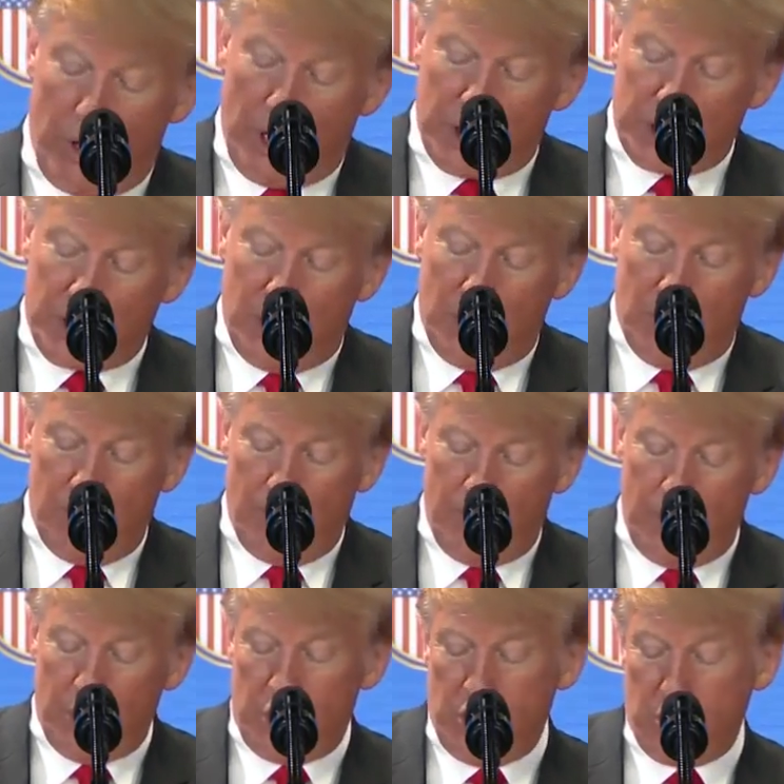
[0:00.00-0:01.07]
asking.
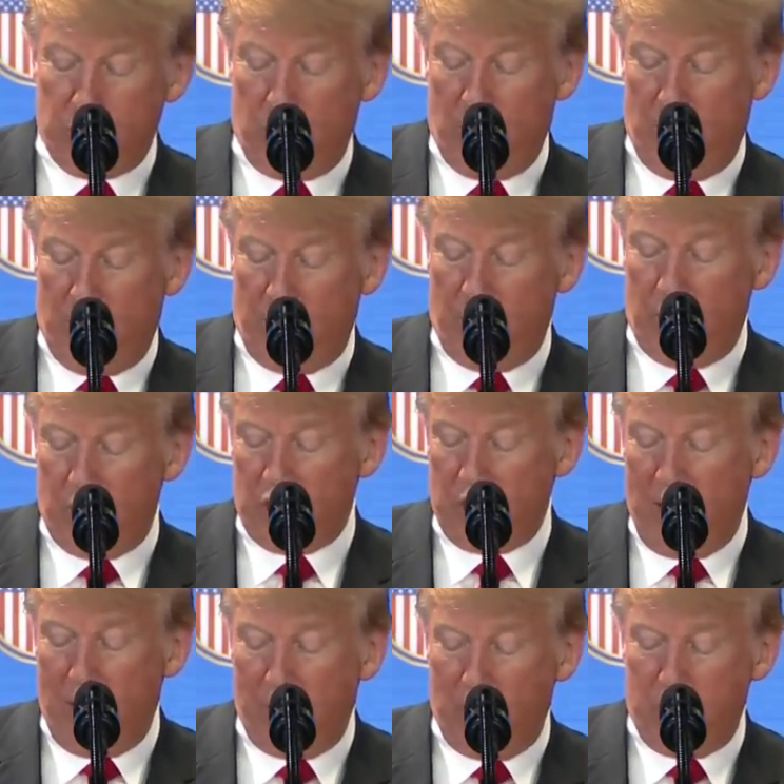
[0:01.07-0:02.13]
Issues related to the
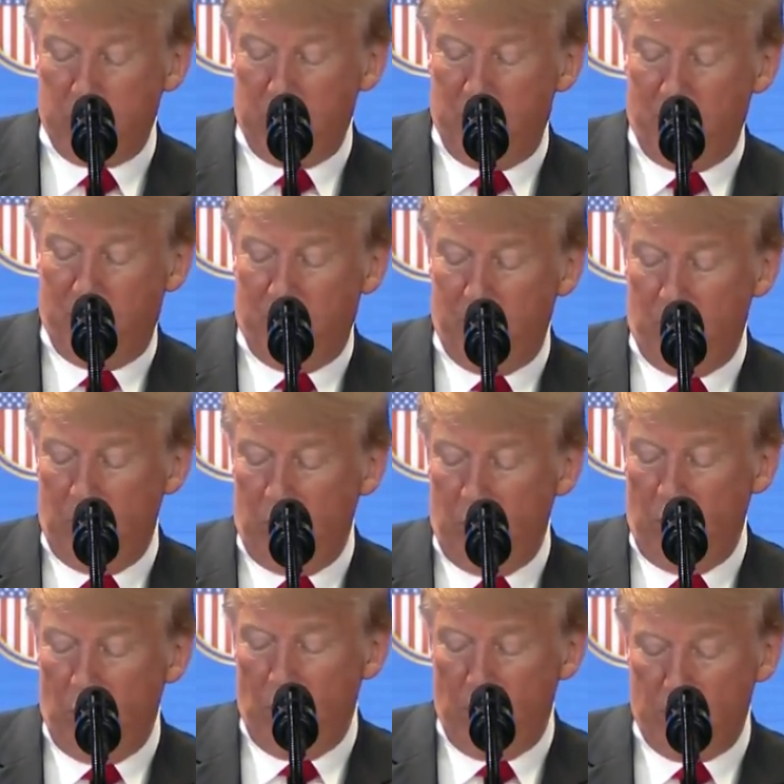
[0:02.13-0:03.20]
establishment of the new
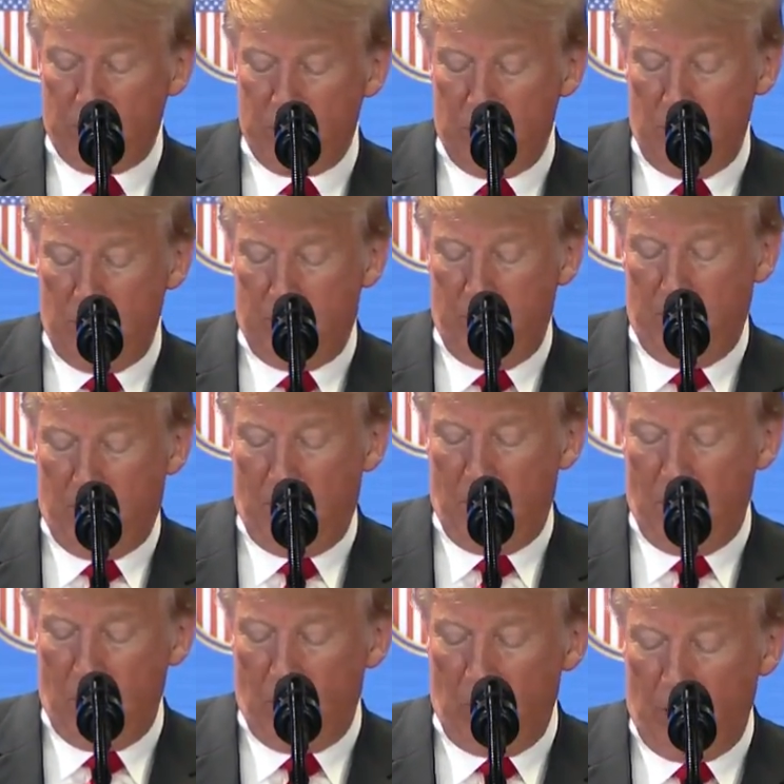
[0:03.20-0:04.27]

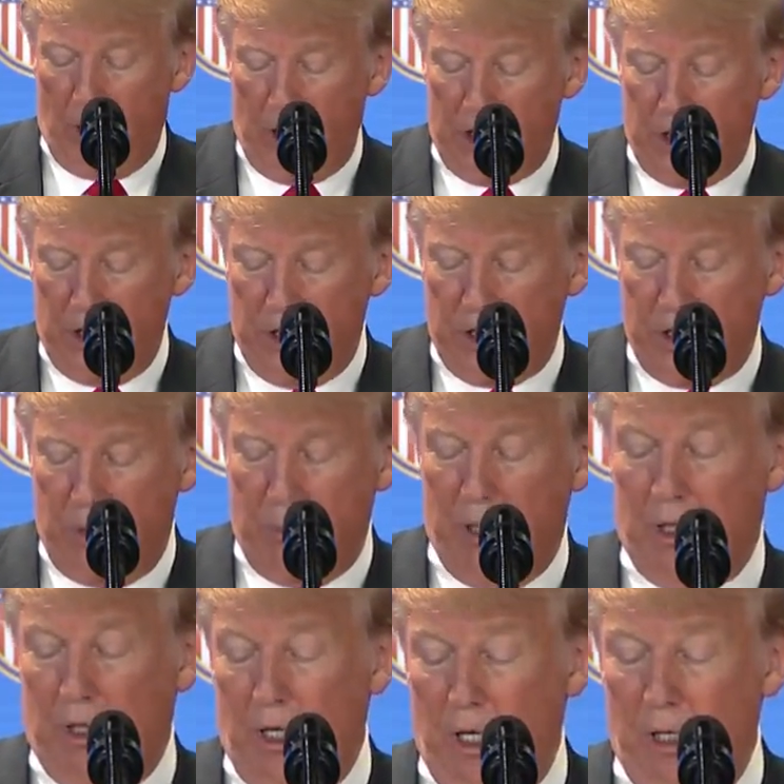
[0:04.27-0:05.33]
U.S.-DPKR relations, the
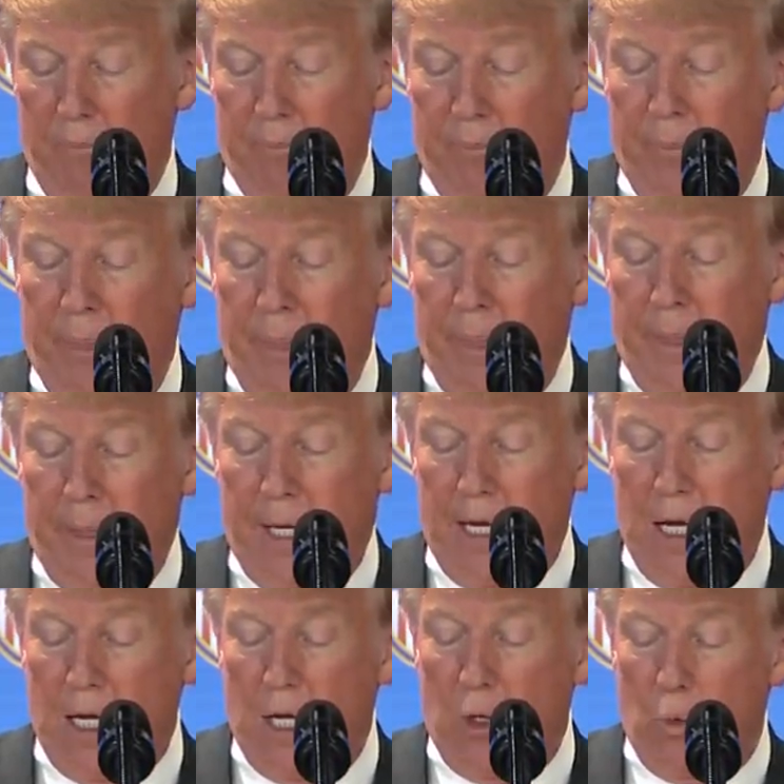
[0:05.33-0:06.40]
building.
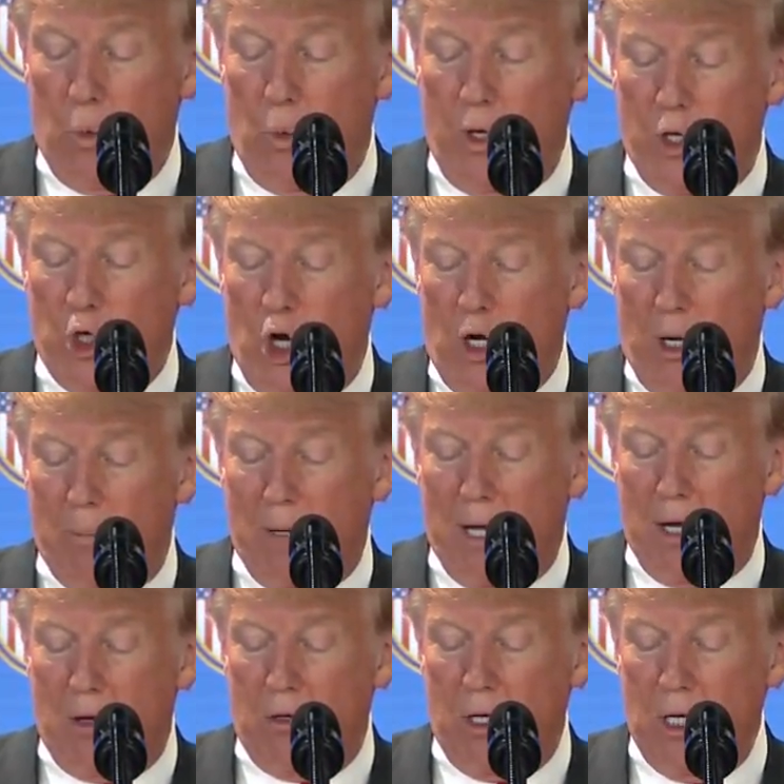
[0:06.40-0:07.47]
We talk
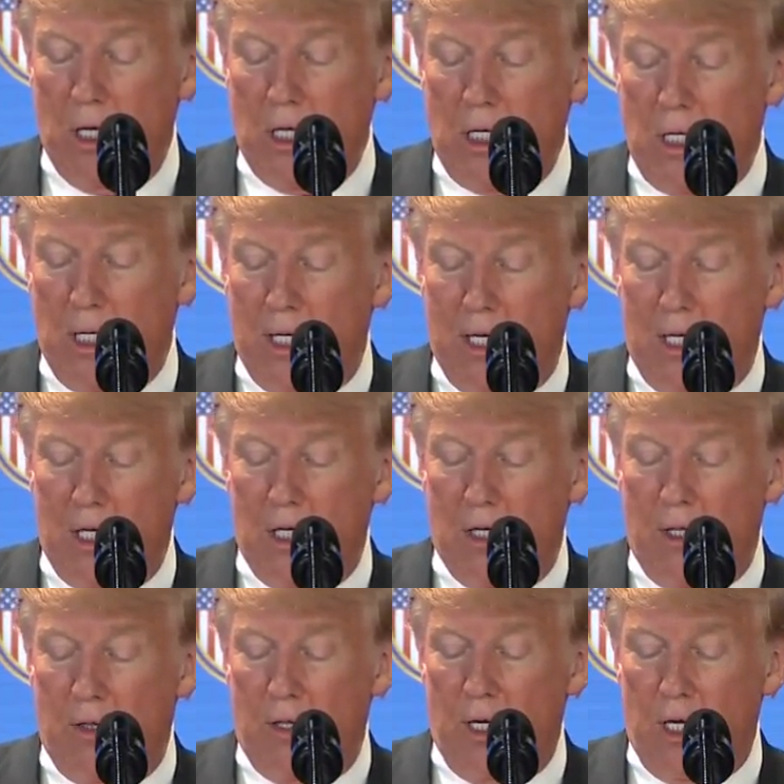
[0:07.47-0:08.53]
about
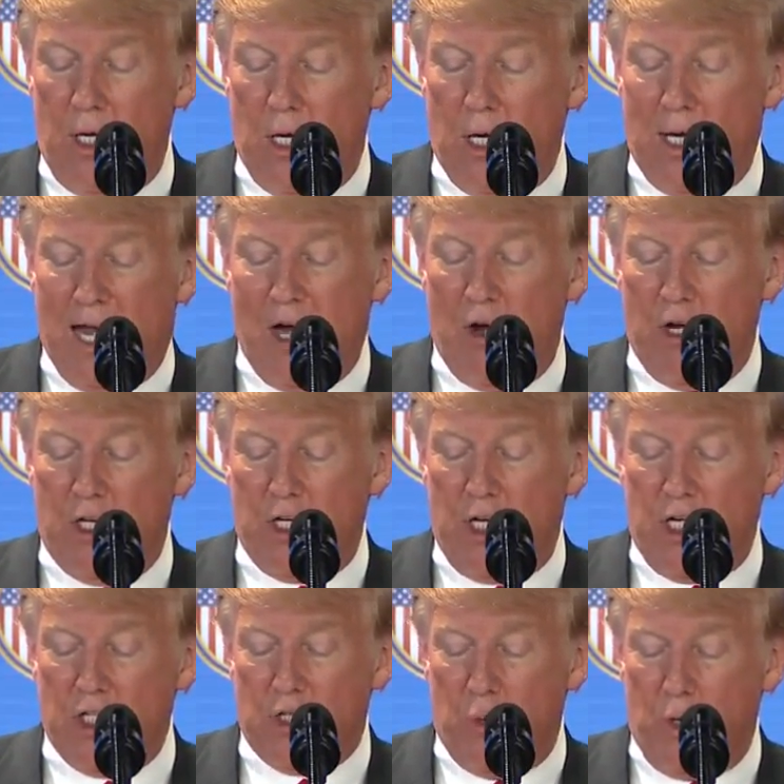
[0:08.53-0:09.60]
the
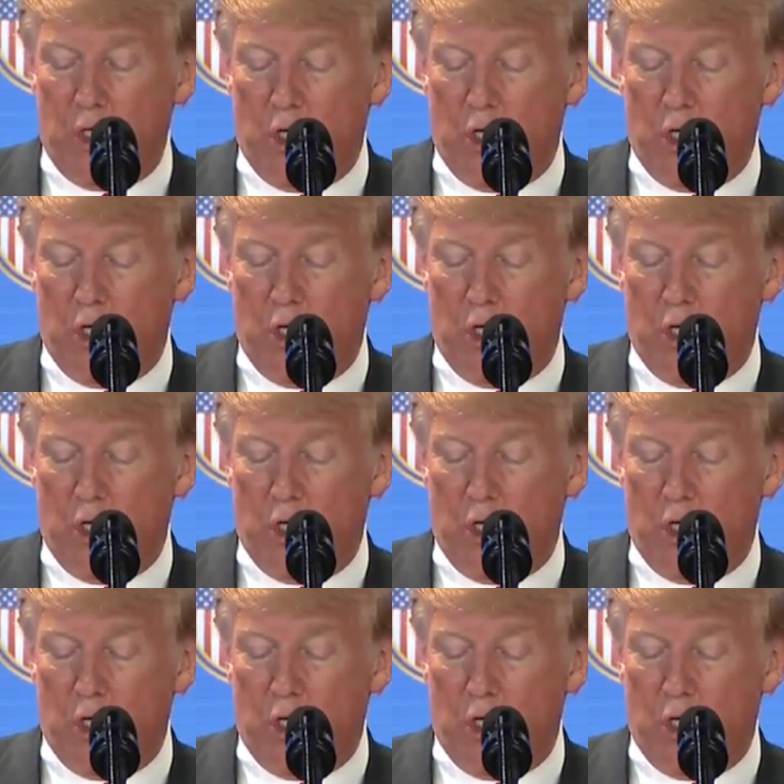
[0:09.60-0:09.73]
guarantees, and we